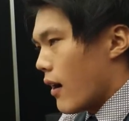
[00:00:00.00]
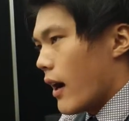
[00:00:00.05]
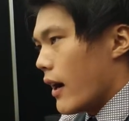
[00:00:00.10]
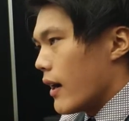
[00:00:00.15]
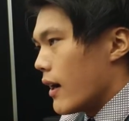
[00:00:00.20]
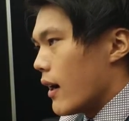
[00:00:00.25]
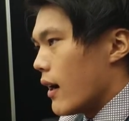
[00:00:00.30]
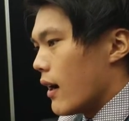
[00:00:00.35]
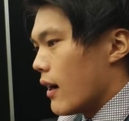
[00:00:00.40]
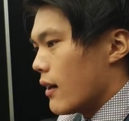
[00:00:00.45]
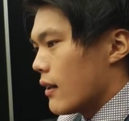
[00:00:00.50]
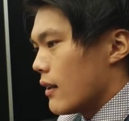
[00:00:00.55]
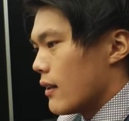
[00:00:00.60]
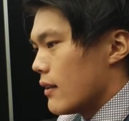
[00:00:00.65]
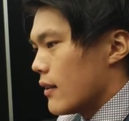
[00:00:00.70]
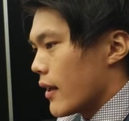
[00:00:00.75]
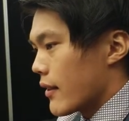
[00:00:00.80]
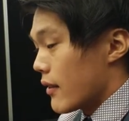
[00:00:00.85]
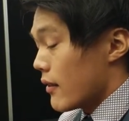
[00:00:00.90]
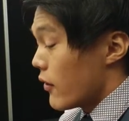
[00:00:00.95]
I
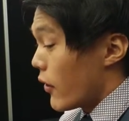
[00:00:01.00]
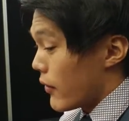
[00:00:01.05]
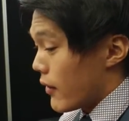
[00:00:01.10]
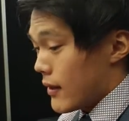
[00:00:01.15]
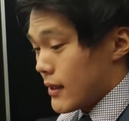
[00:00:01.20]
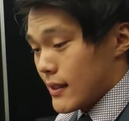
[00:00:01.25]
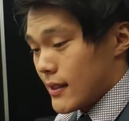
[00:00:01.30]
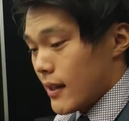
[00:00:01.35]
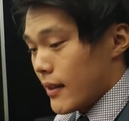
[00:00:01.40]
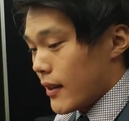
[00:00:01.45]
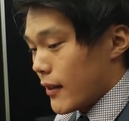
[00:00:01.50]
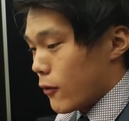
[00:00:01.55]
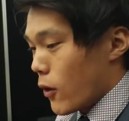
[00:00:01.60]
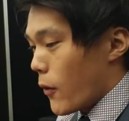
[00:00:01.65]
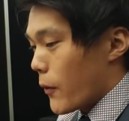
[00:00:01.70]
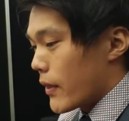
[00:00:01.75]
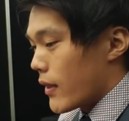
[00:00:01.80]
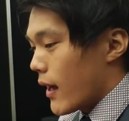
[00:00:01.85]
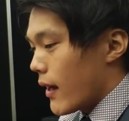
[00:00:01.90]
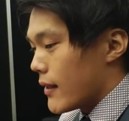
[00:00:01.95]
uh, not, not, that there's anything
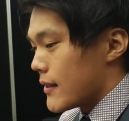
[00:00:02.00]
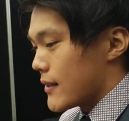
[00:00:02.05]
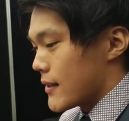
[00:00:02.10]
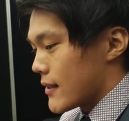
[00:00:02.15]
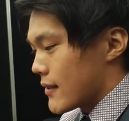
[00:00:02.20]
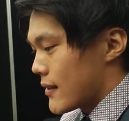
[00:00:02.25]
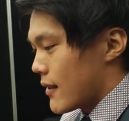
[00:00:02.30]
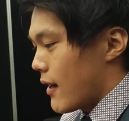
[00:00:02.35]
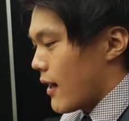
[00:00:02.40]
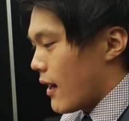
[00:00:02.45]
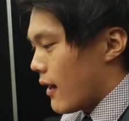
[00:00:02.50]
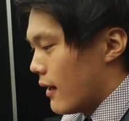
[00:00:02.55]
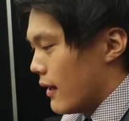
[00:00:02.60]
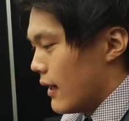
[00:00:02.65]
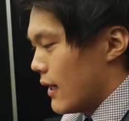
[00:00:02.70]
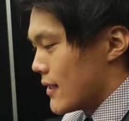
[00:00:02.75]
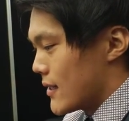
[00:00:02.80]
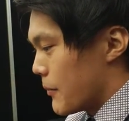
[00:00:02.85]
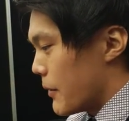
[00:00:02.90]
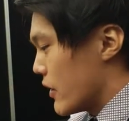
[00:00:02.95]
wrong with that. It's just uh,
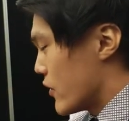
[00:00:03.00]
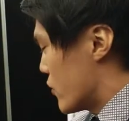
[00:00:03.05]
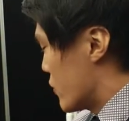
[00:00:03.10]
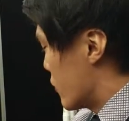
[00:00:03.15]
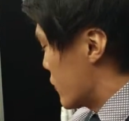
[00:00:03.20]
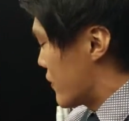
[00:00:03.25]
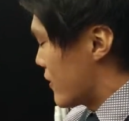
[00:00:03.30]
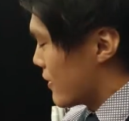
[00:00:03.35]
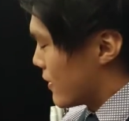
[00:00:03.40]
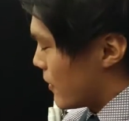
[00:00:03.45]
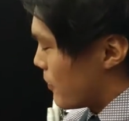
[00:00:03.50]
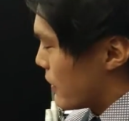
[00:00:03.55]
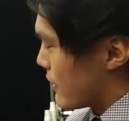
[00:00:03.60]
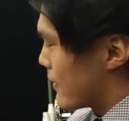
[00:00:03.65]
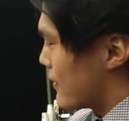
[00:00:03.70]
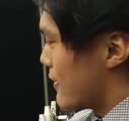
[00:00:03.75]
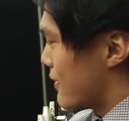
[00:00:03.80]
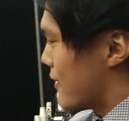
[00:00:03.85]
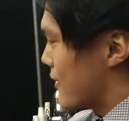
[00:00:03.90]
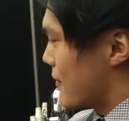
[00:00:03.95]
to be introduced into the
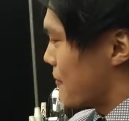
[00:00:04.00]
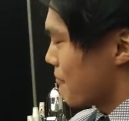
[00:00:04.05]
business,